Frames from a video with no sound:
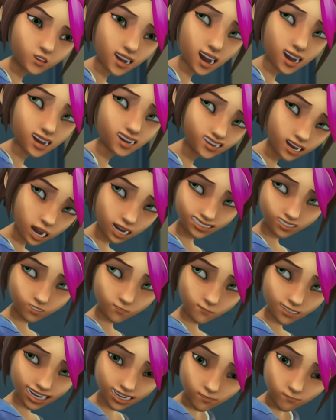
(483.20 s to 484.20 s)
Well, that
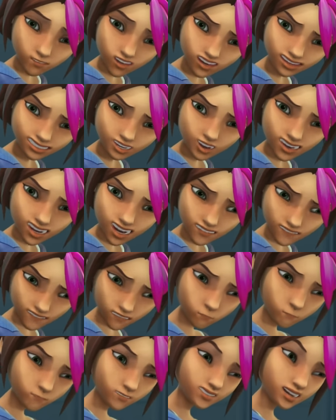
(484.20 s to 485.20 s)
wouldn't be the first door left
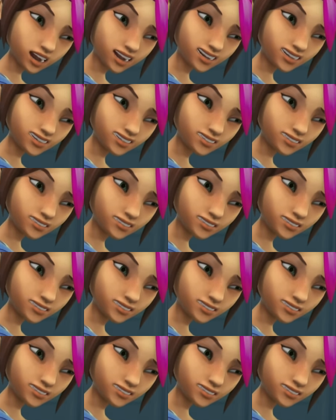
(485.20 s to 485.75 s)
open today.